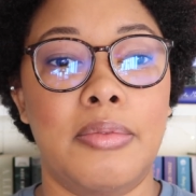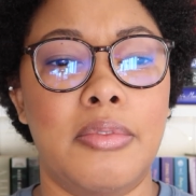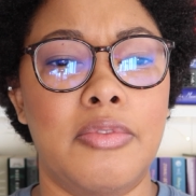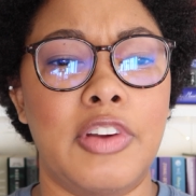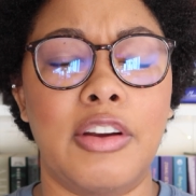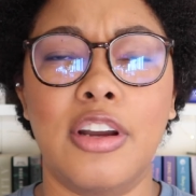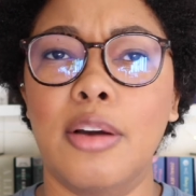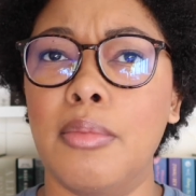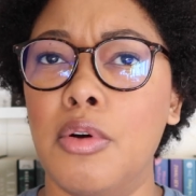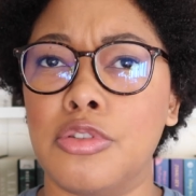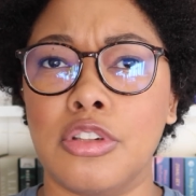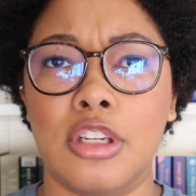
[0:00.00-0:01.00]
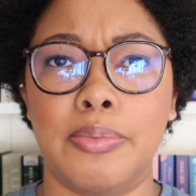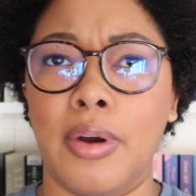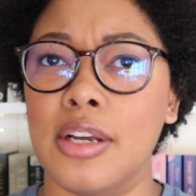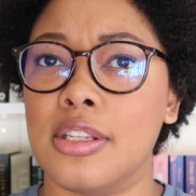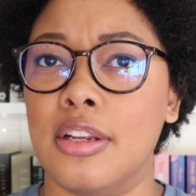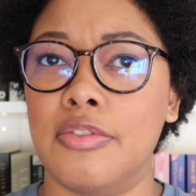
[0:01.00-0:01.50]
Very emotionally
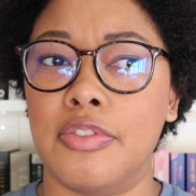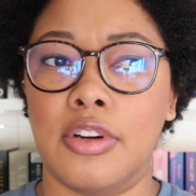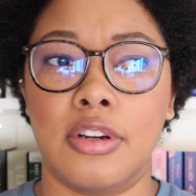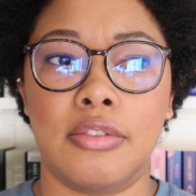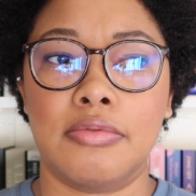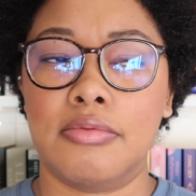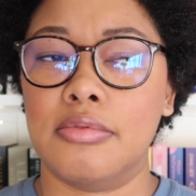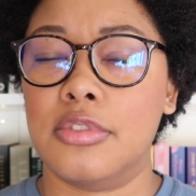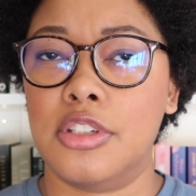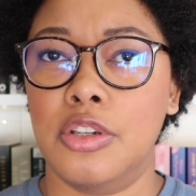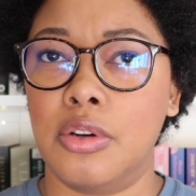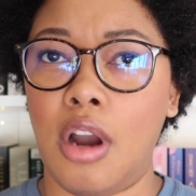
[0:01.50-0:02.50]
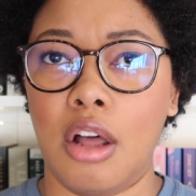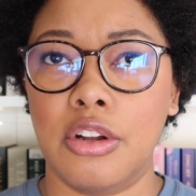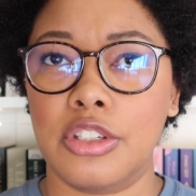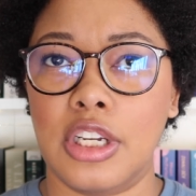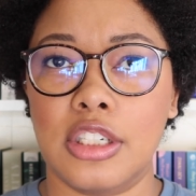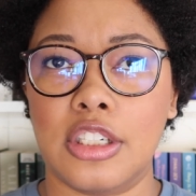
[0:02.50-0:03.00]
present for 2
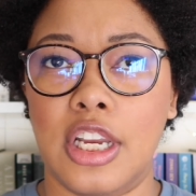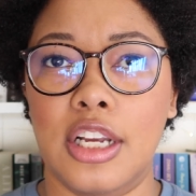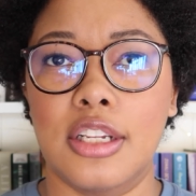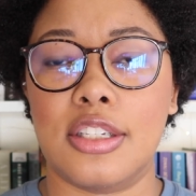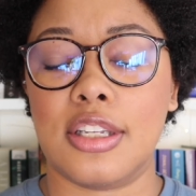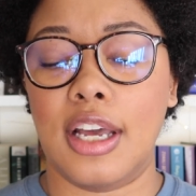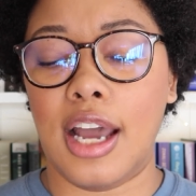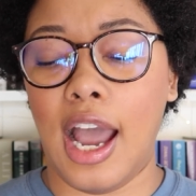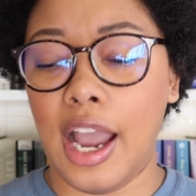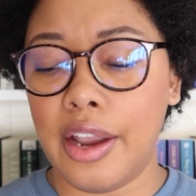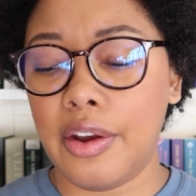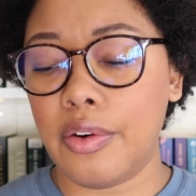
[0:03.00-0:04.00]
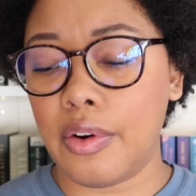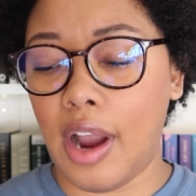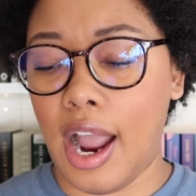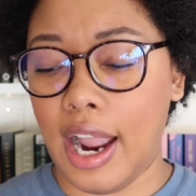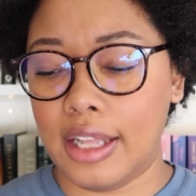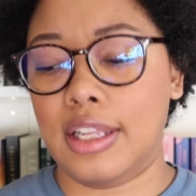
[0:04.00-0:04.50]
college-age kids. I
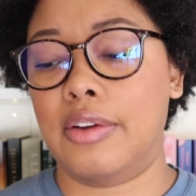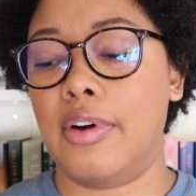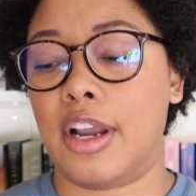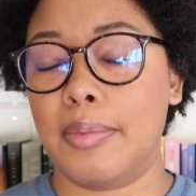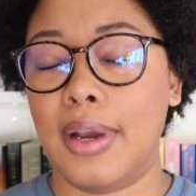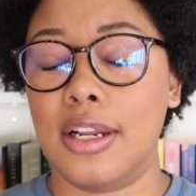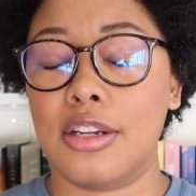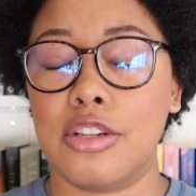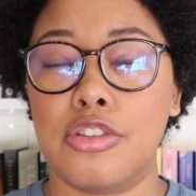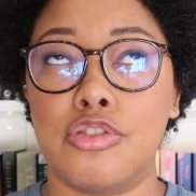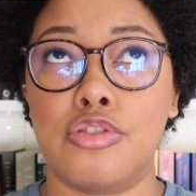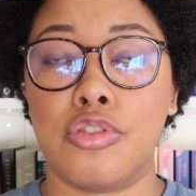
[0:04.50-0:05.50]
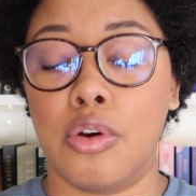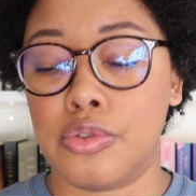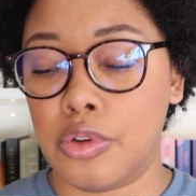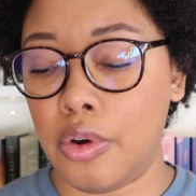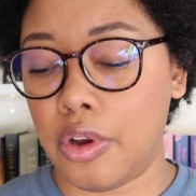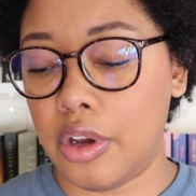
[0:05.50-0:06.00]
highly recommend. It's so
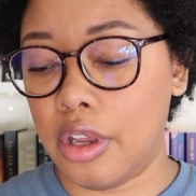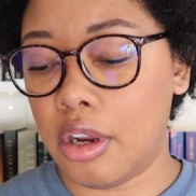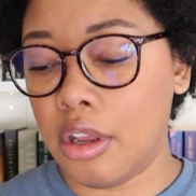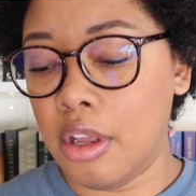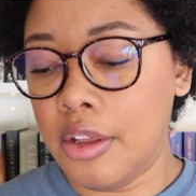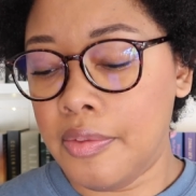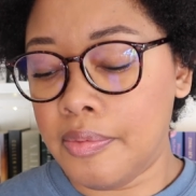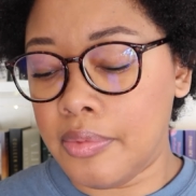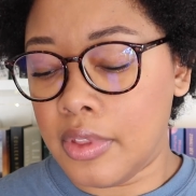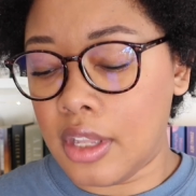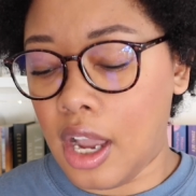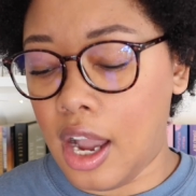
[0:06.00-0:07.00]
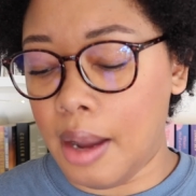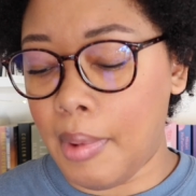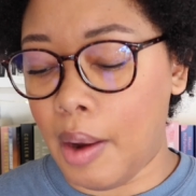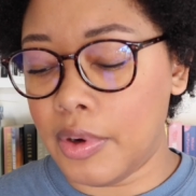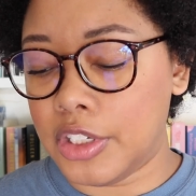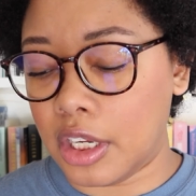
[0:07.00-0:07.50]
good.
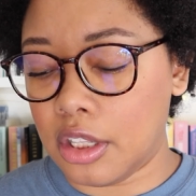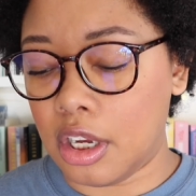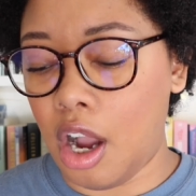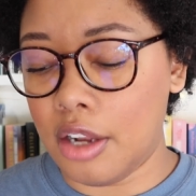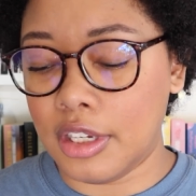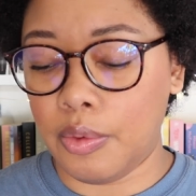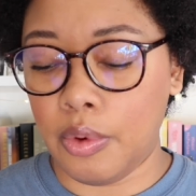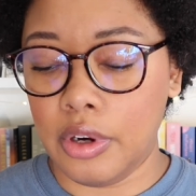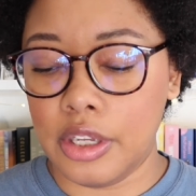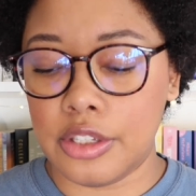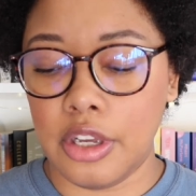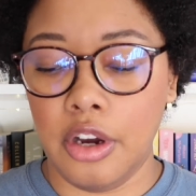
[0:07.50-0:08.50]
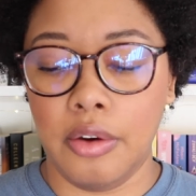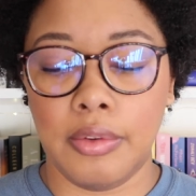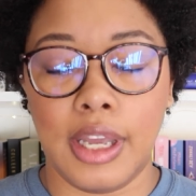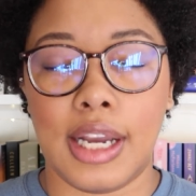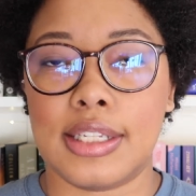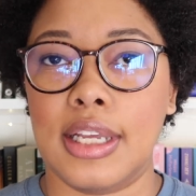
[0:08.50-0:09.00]
I would check the content warnings, though,
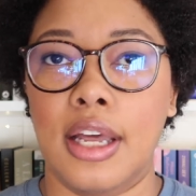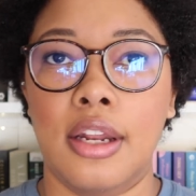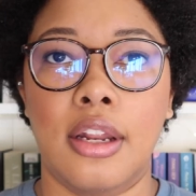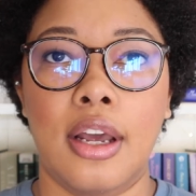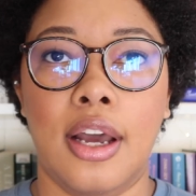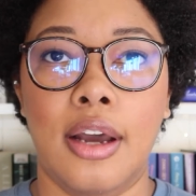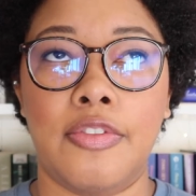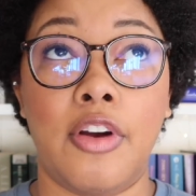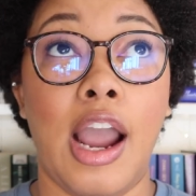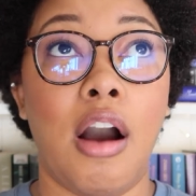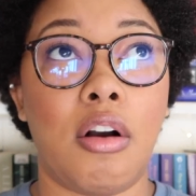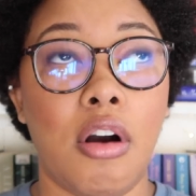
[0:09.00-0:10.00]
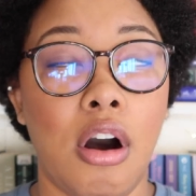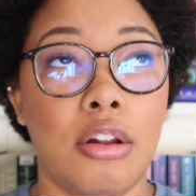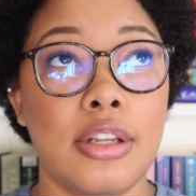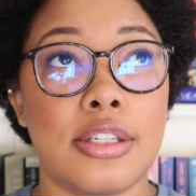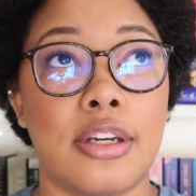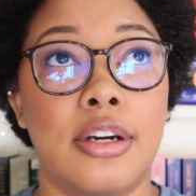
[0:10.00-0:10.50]
like I said, for
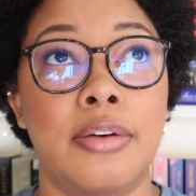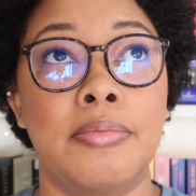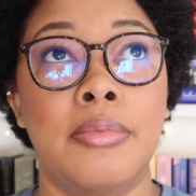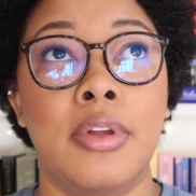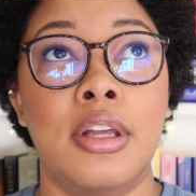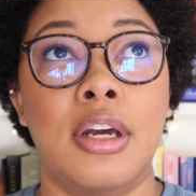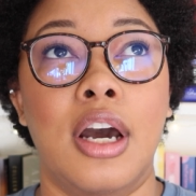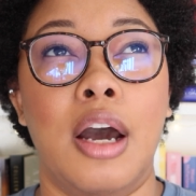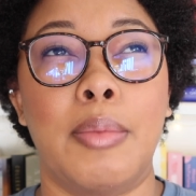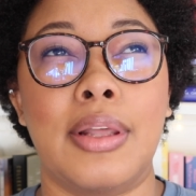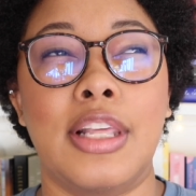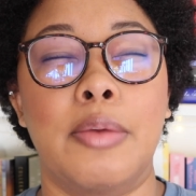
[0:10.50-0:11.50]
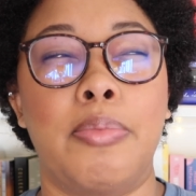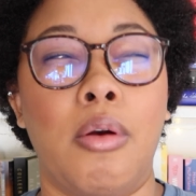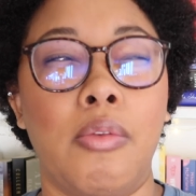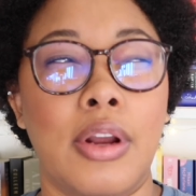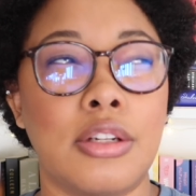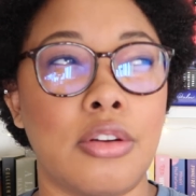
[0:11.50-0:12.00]
alcoholism, I think
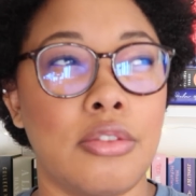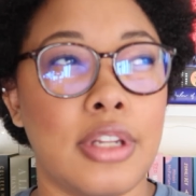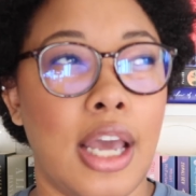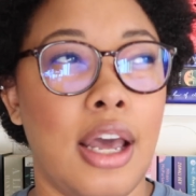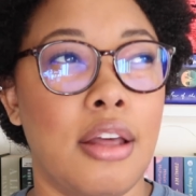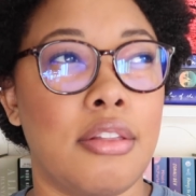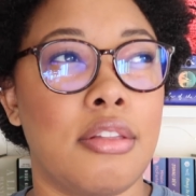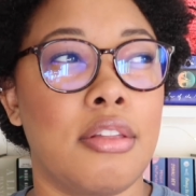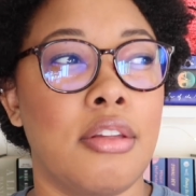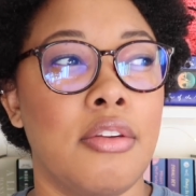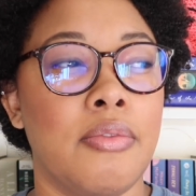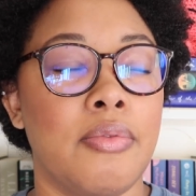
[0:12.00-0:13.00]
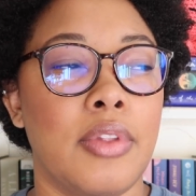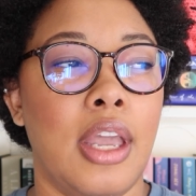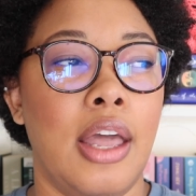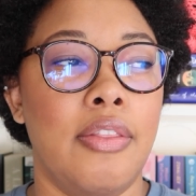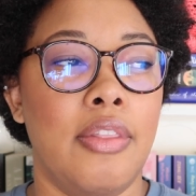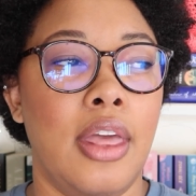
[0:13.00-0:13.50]
parental death,
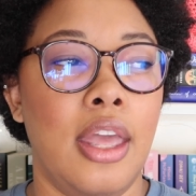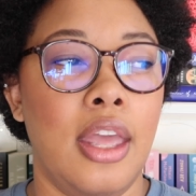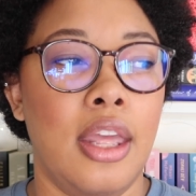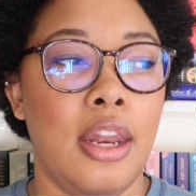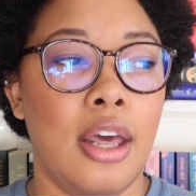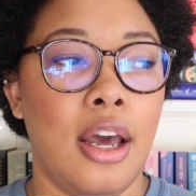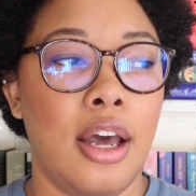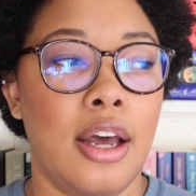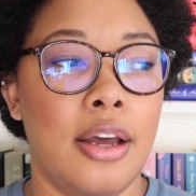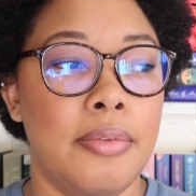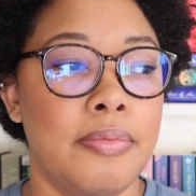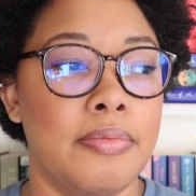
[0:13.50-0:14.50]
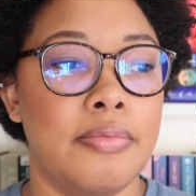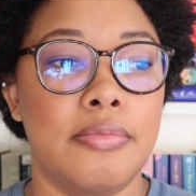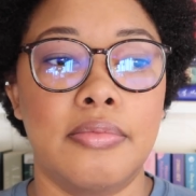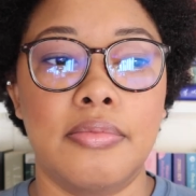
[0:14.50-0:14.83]
and then